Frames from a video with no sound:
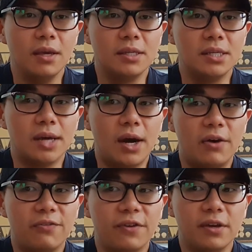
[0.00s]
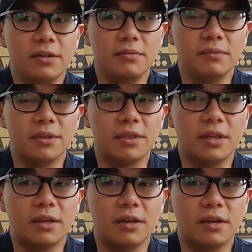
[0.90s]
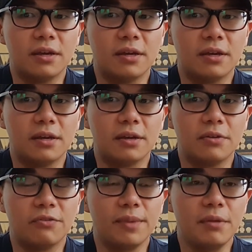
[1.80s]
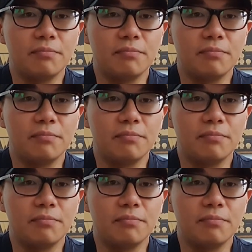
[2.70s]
See how I feel, and then go from there.